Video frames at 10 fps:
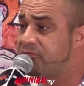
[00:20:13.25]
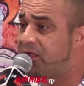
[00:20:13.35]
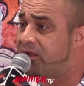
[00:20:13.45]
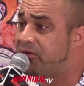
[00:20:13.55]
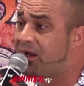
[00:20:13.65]

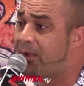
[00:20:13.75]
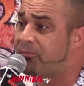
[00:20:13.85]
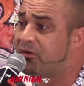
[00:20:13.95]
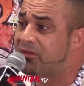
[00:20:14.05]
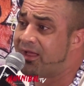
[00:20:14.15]
and it
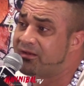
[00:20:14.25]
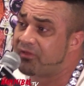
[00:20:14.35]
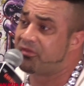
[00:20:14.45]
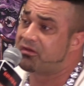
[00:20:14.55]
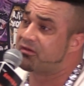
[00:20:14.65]
happened to land,
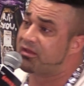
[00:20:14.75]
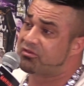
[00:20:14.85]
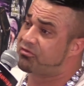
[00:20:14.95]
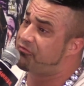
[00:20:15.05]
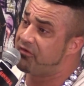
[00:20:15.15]
I think, on
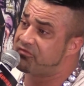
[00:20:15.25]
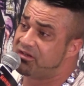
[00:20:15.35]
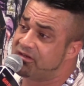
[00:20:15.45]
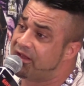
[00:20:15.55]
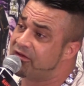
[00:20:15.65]
like
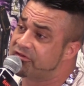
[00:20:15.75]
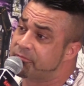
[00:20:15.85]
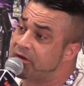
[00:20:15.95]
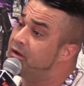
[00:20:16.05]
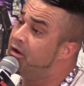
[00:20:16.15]
15 nails,
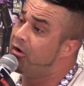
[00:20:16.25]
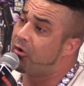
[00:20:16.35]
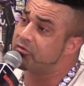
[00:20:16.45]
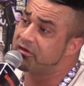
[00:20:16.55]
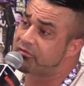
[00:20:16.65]
but
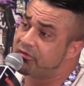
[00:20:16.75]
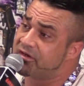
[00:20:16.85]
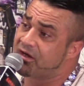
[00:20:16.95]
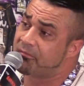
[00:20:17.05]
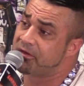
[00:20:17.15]
only
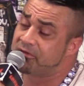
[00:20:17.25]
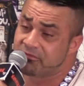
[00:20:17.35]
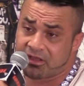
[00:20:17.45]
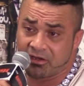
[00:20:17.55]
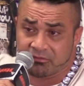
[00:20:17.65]
3 cut
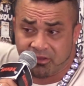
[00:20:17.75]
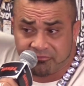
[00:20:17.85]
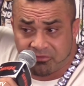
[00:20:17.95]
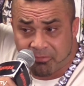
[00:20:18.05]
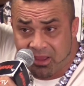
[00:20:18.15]
me, and it
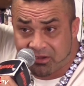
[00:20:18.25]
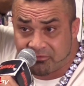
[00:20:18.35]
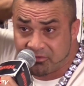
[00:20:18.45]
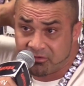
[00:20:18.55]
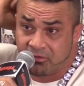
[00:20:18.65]
left the back
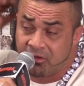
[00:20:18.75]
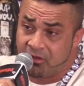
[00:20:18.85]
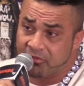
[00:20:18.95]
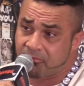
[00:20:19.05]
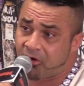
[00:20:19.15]
of the
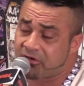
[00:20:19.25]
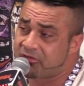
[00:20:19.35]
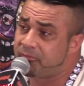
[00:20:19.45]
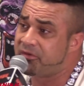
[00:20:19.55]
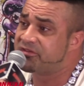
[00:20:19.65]
mark of
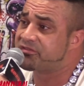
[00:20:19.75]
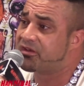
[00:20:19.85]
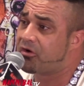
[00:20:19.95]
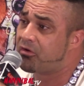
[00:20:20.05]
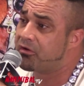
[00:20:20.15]
the beast, they
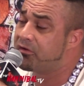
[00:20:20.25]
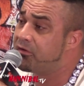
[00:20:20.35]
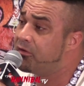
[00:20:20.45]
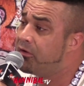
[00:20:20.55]
call it.